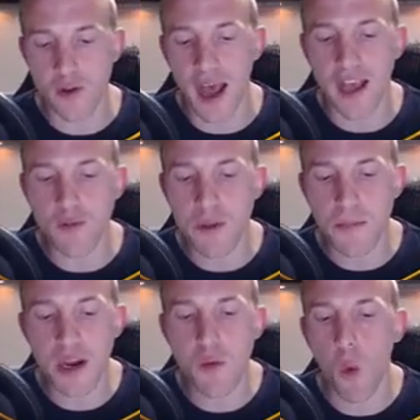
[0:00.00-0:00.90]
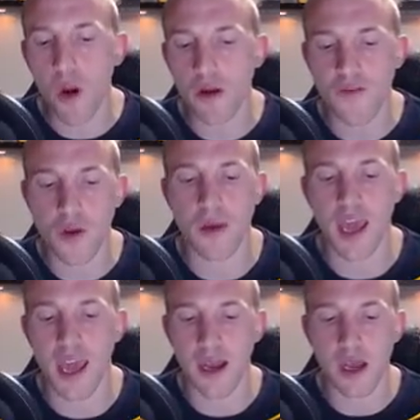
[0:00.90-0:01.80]
So as we bring one of them
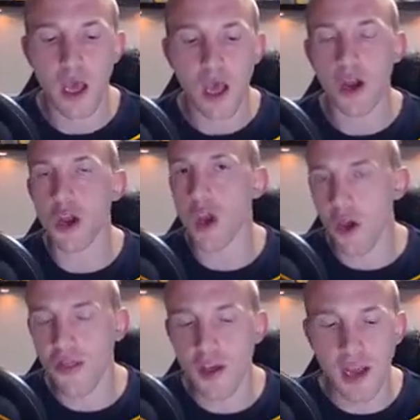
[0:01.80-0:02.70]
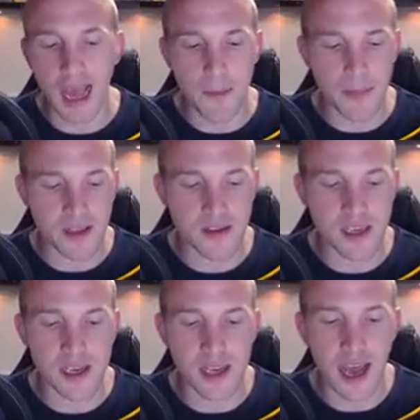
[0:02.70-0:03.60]
in, nothing happens
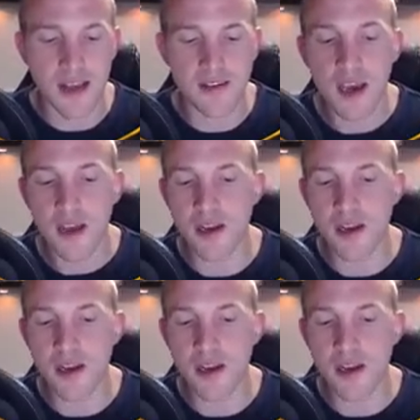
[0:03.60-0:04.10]
here guys.